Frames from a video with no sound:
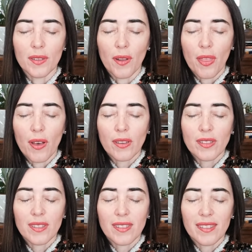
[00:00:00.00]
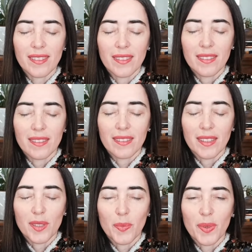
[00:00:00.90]
your thoughts,
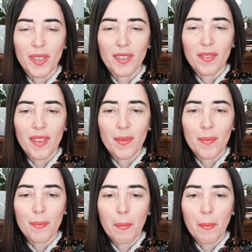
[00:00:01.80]
the speed of them.